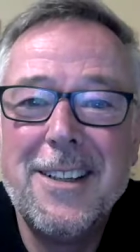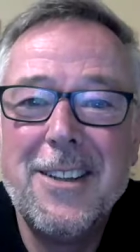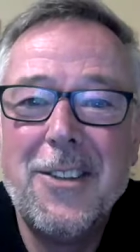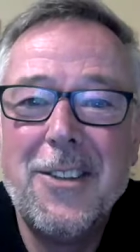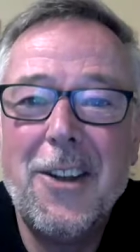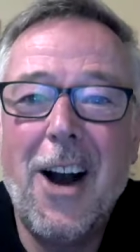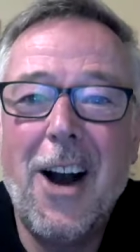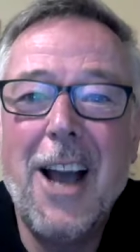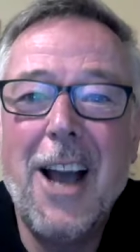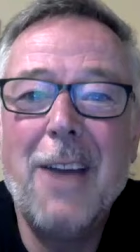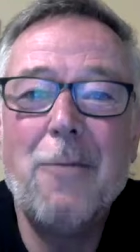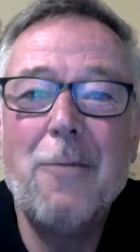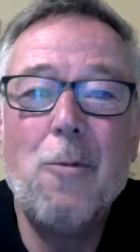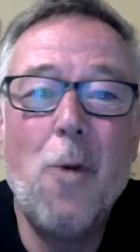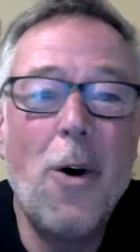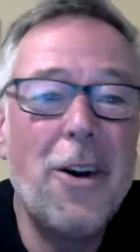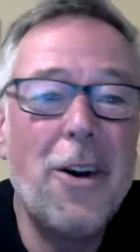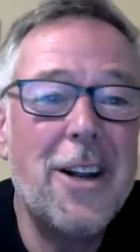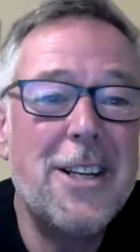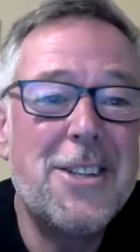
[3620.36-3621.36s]
that I
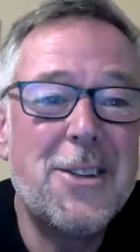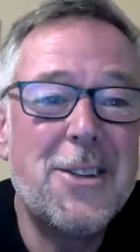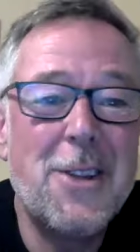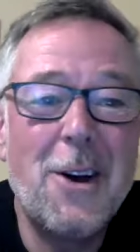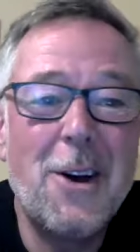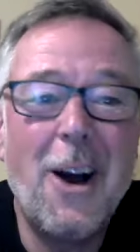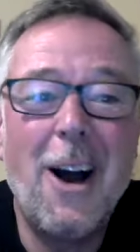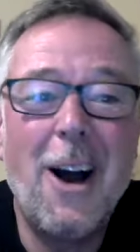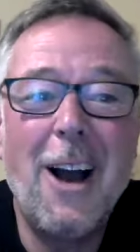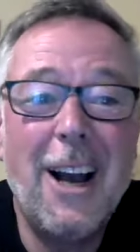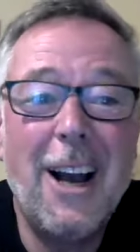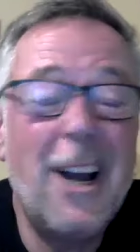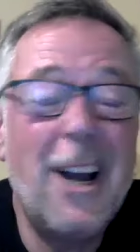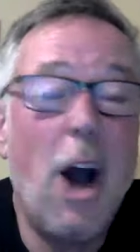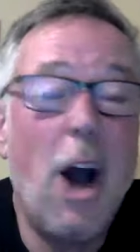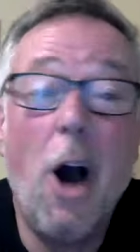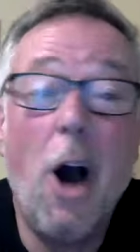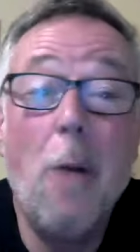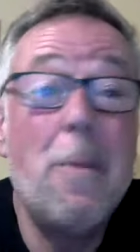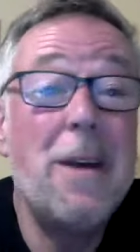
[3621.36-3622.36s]
wanted, that
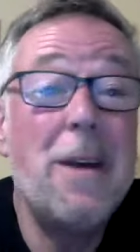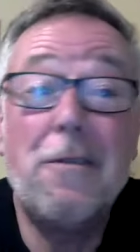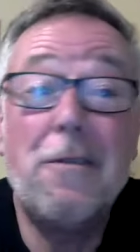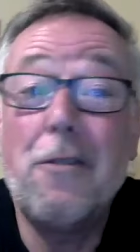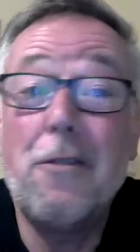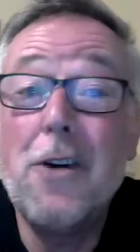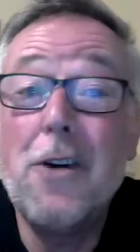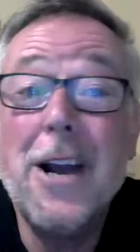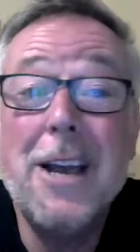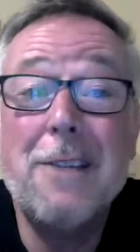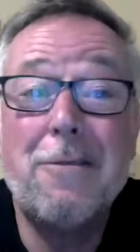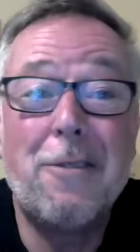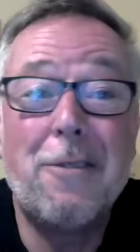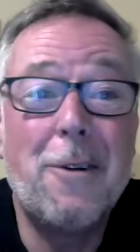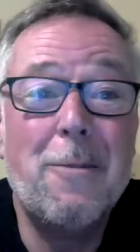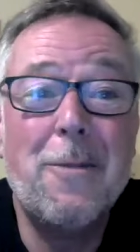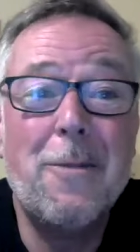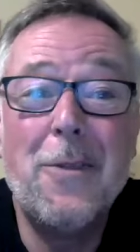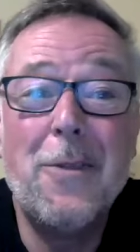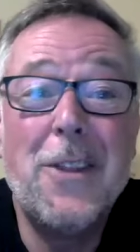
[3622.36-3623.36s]
I'll be free
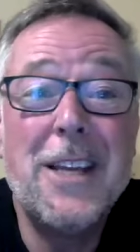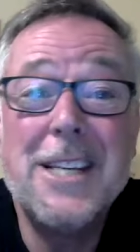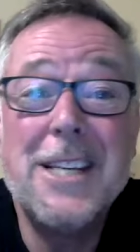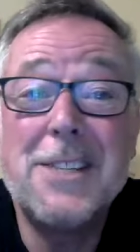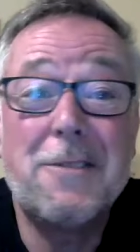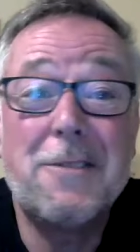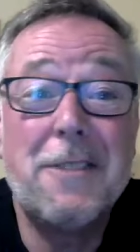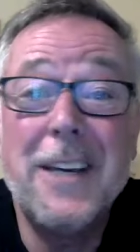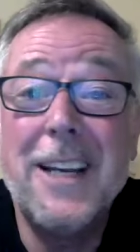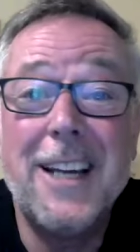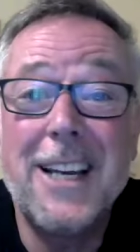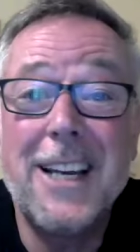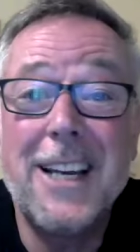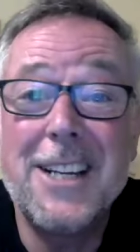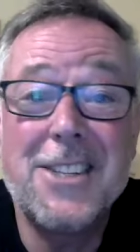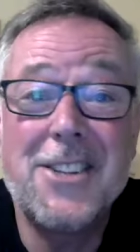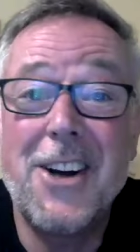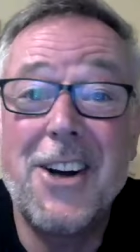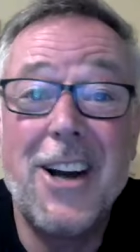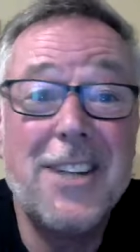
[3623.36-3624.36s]
from these
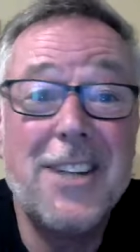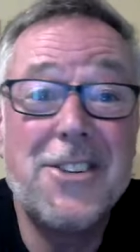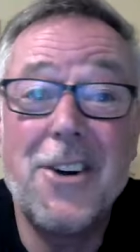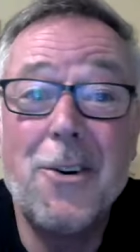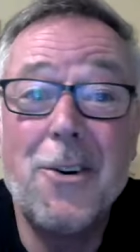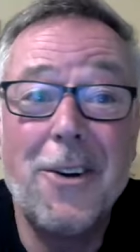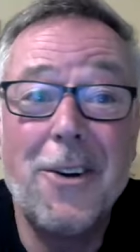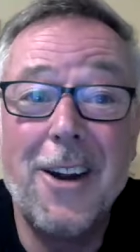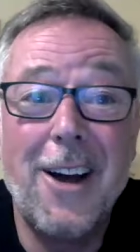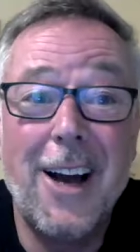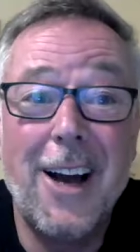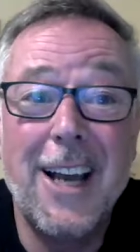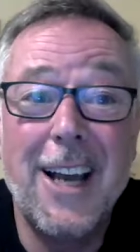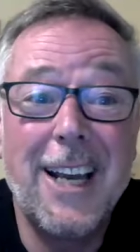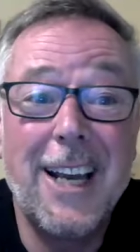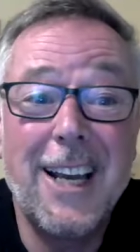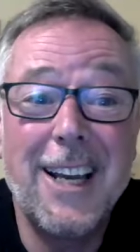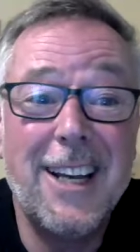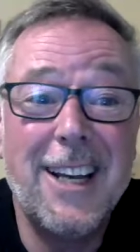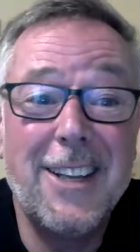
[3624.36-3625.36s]
feelings that I don't
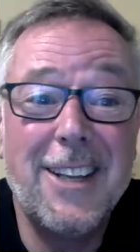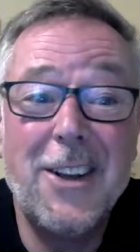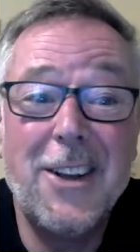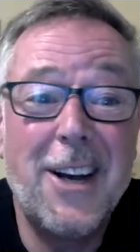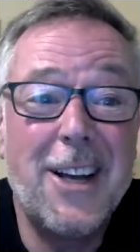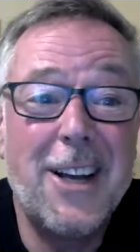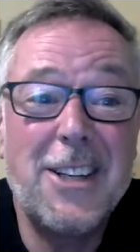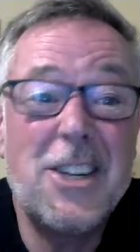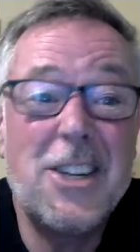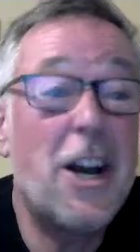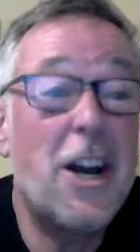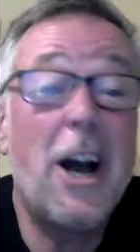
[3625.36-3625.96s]
like, that